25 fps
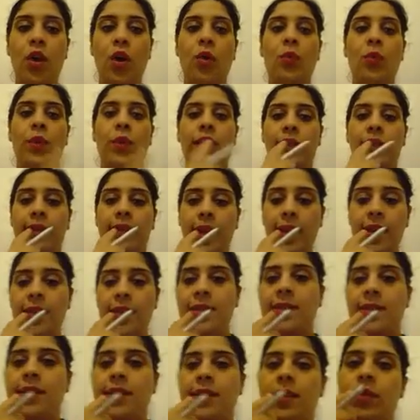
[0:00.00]
We
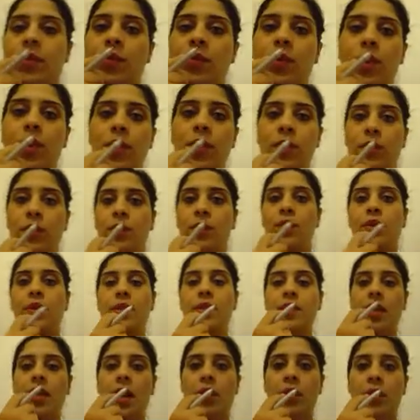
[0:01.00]
taste it. We use
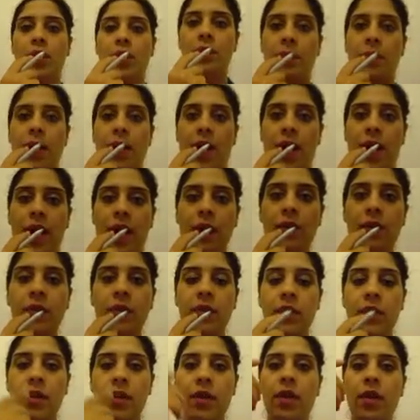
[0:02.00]
our mouth
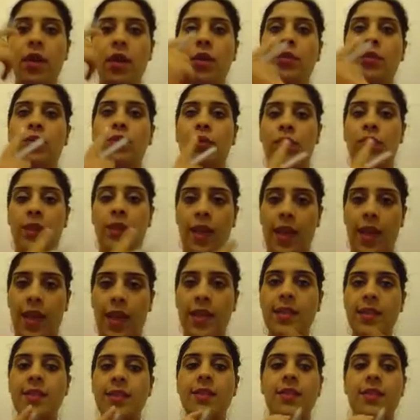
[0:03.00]
to
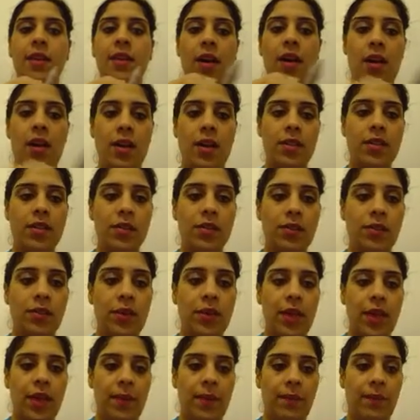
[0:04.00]
taste the ice
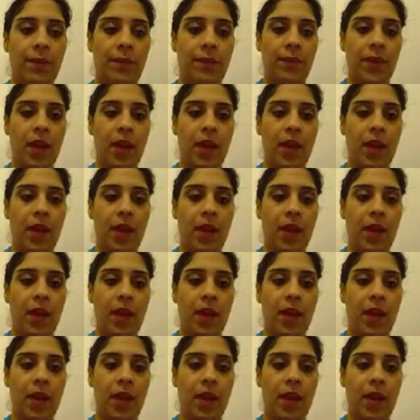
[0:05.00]
cream.